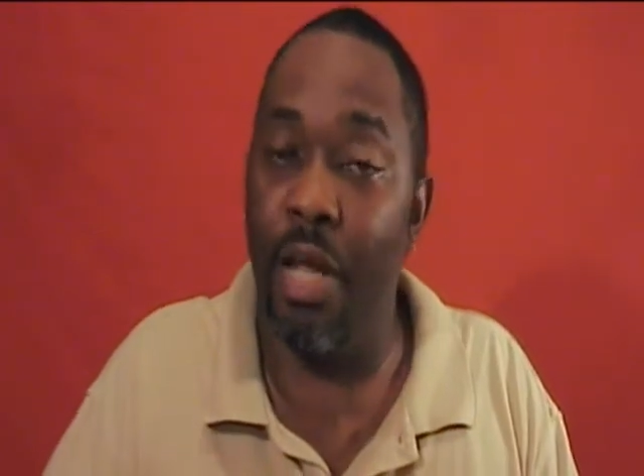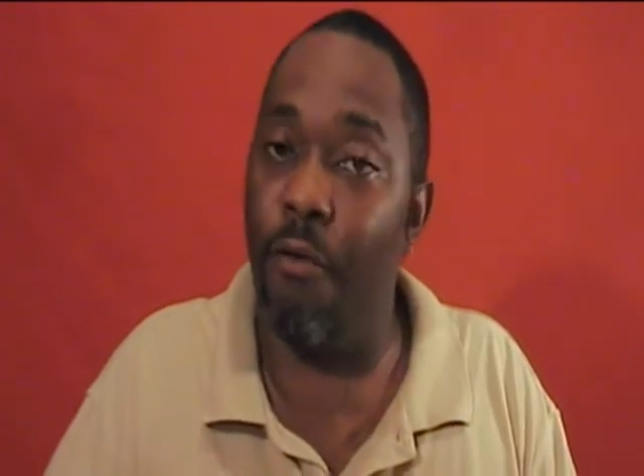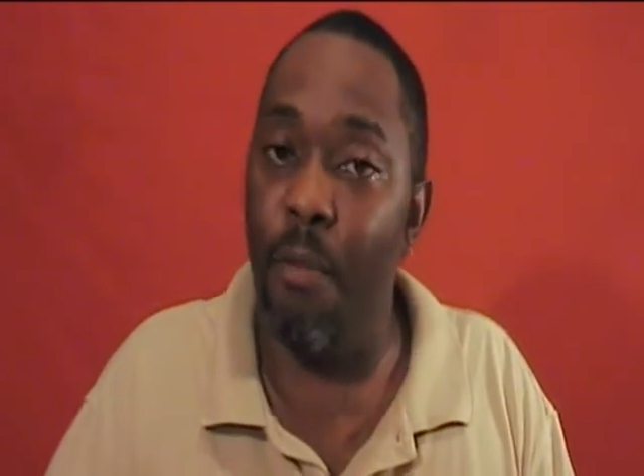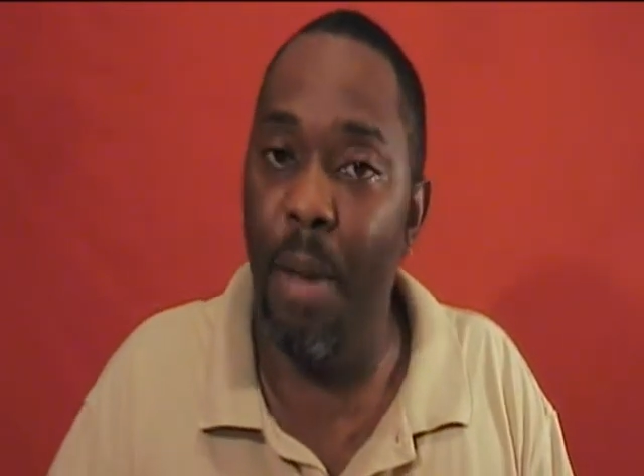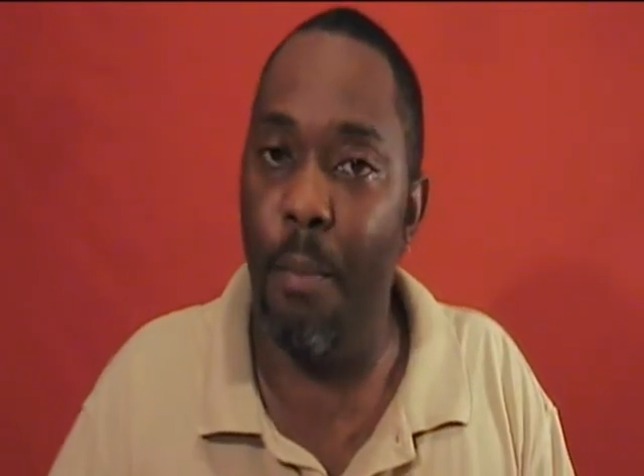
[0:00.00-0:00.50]

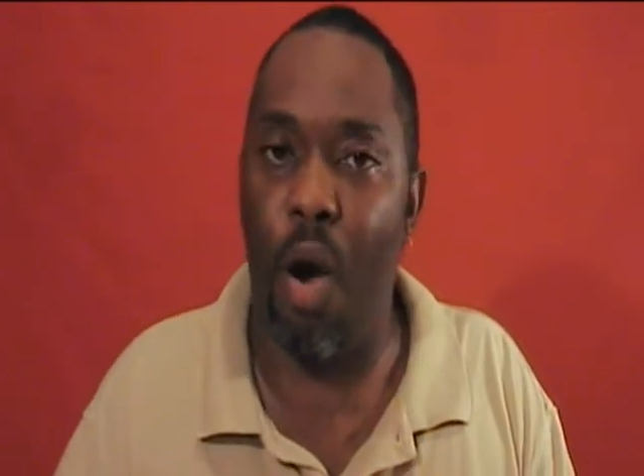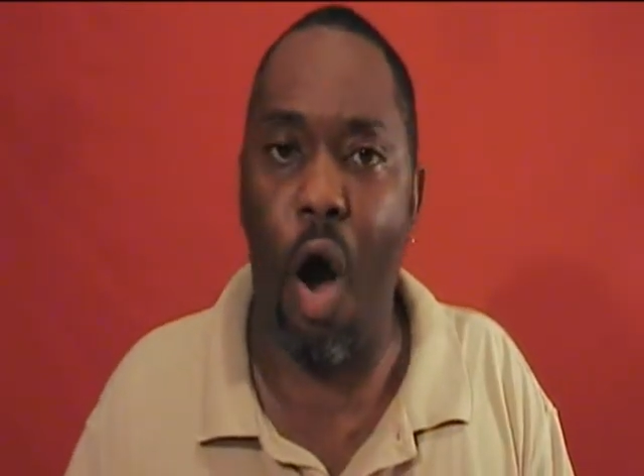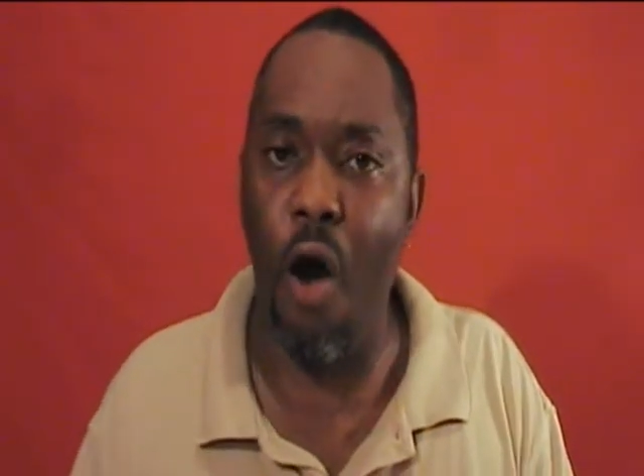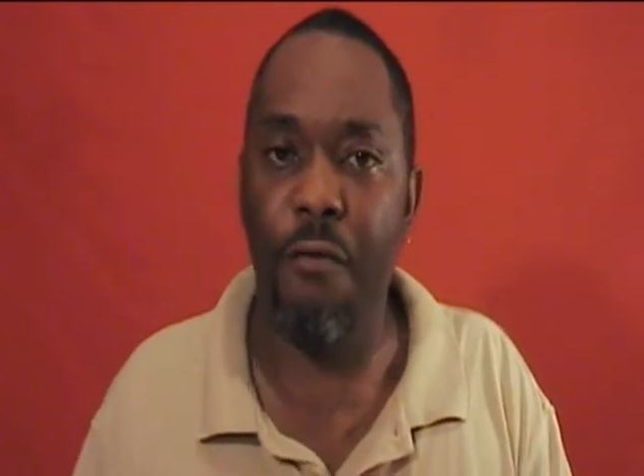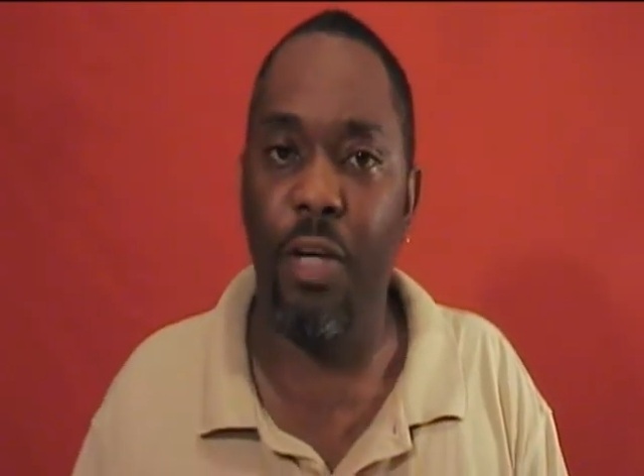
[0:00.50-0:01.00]
Now
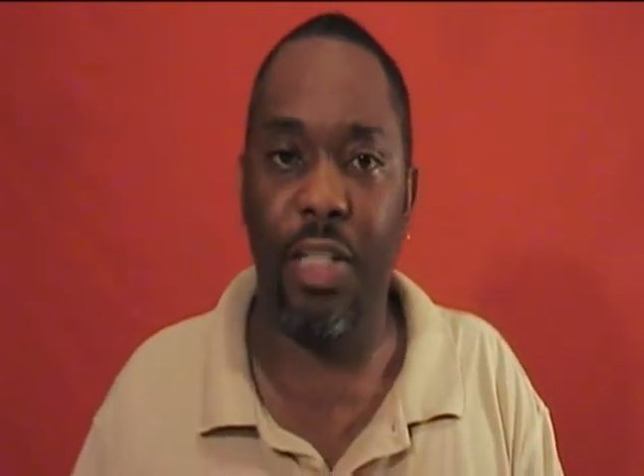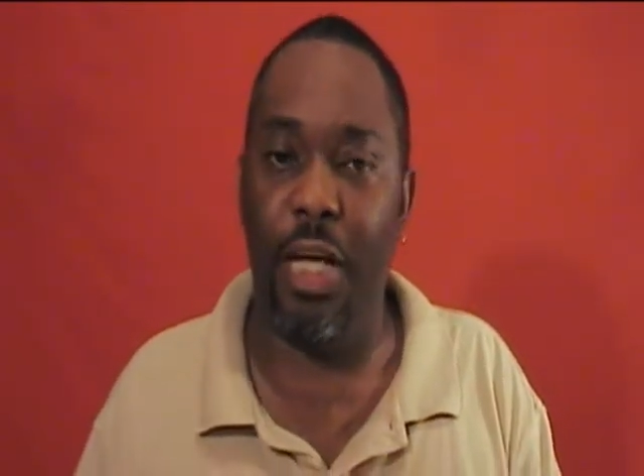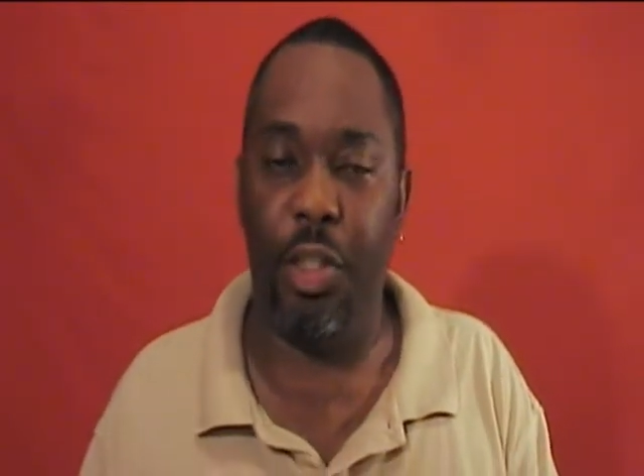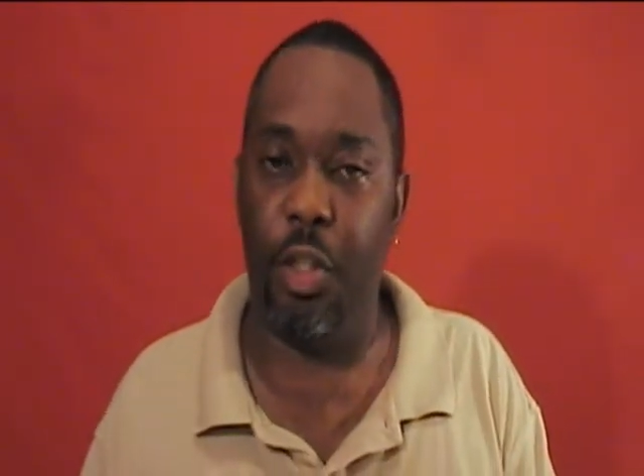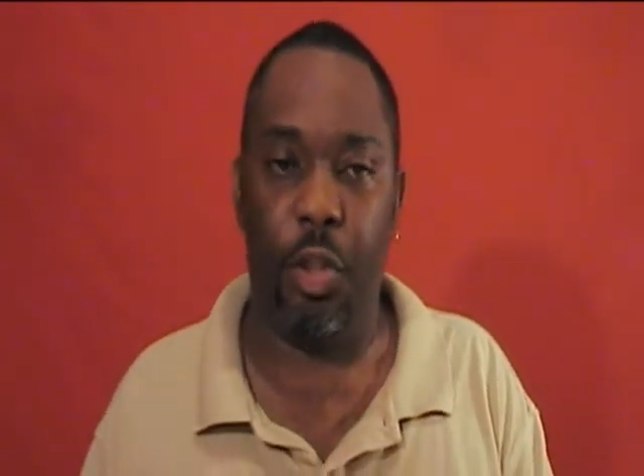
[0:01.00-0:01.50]
remember,
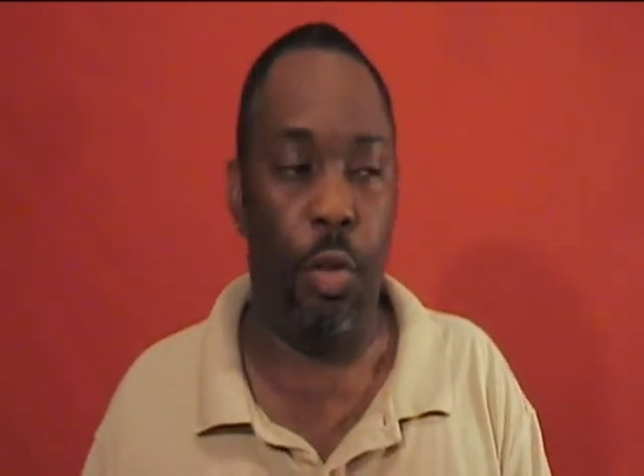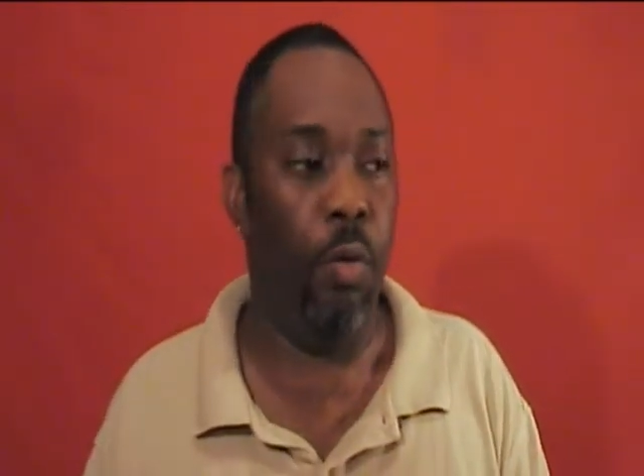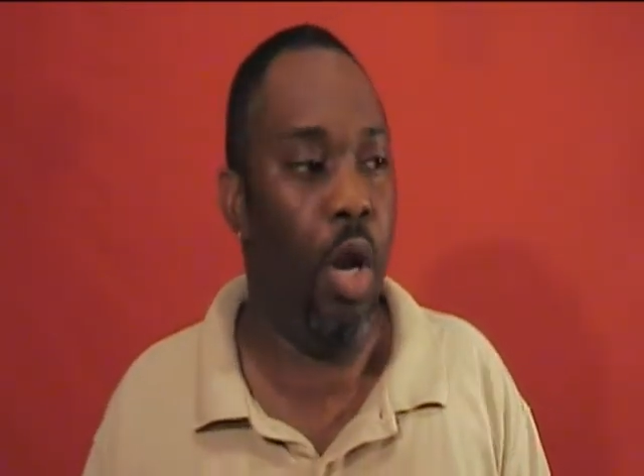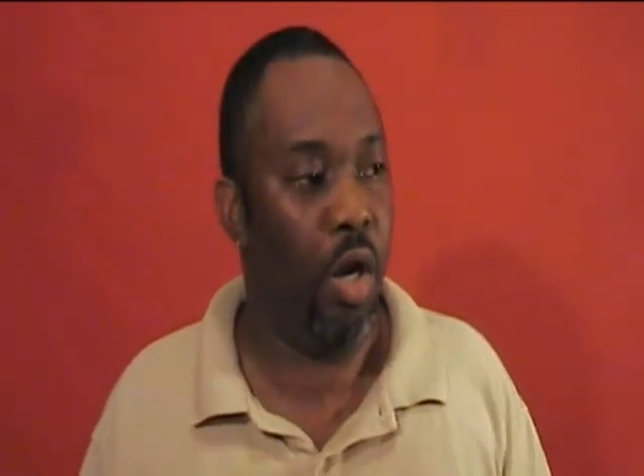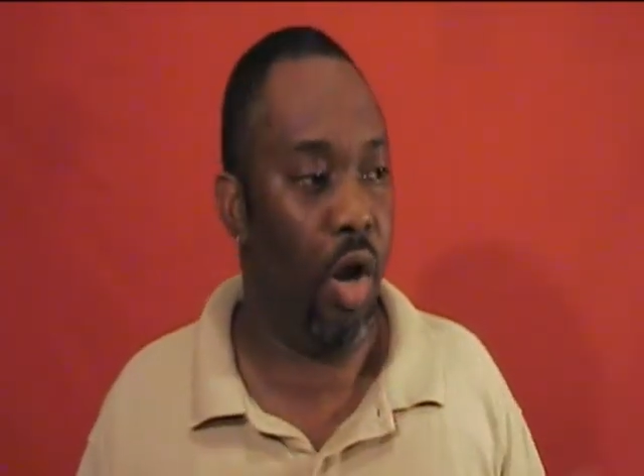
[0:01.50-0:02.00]
offerings ain't just
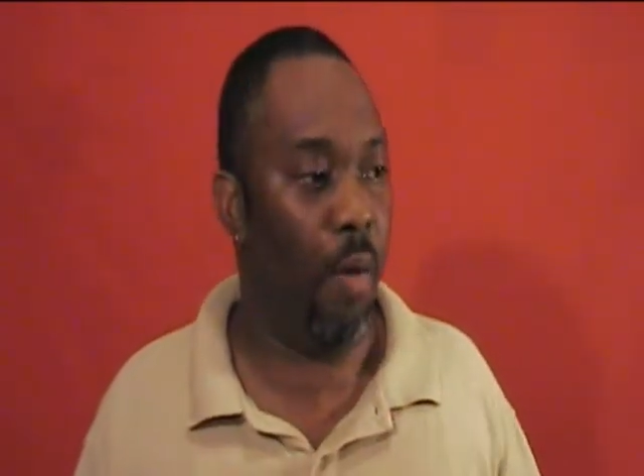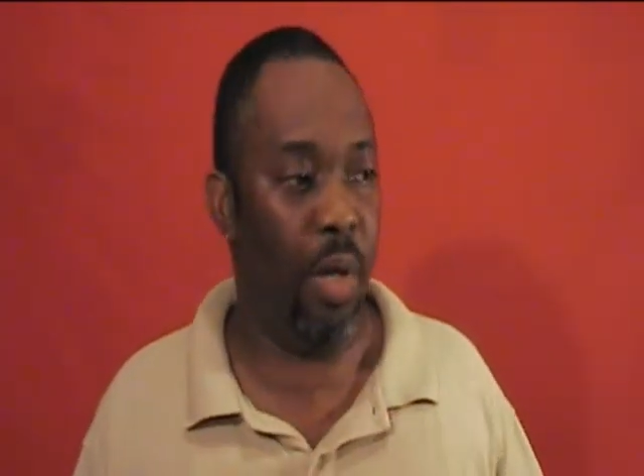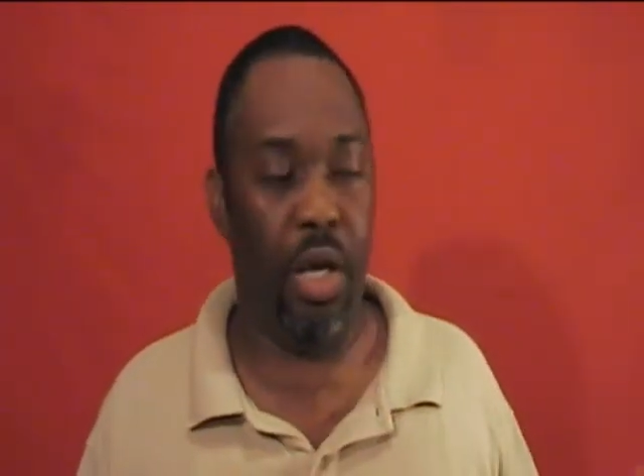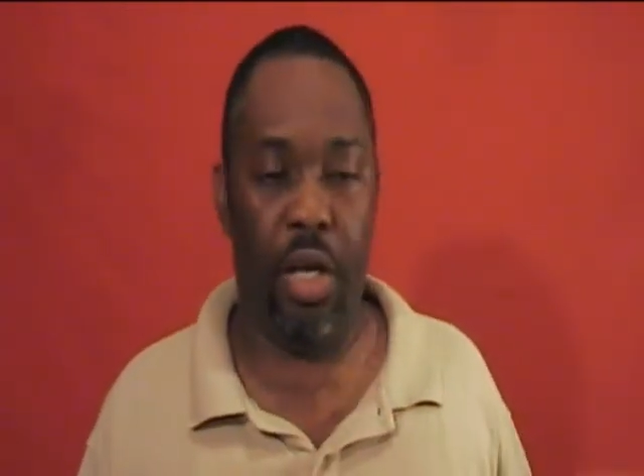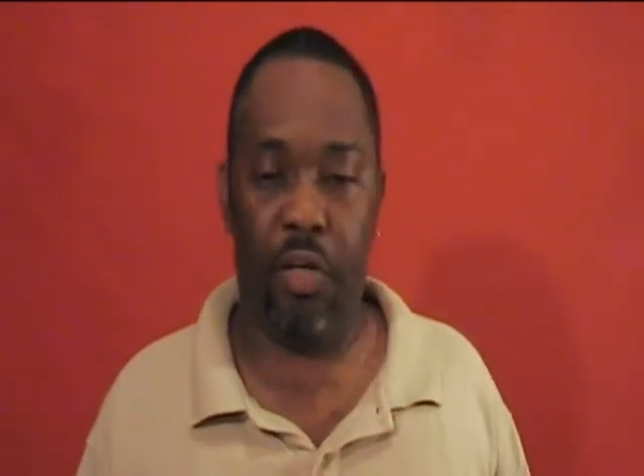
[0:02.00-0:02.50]
you
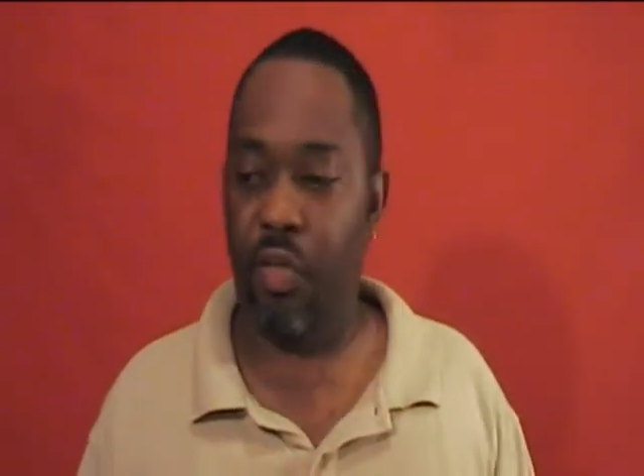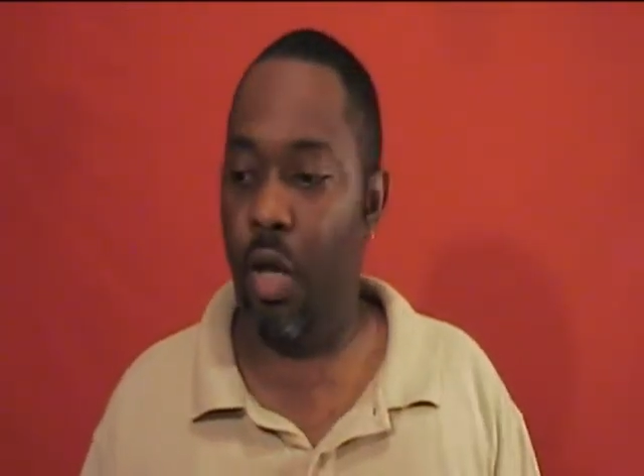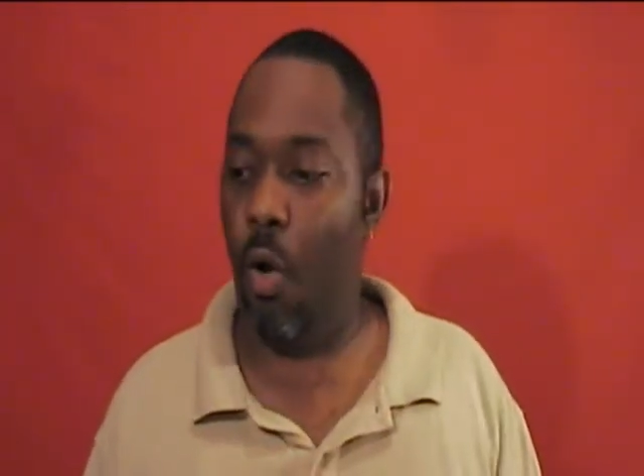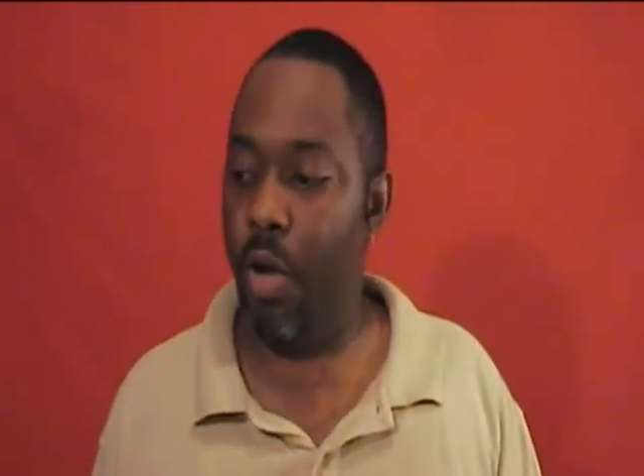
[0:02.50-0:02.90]
coming in and saying,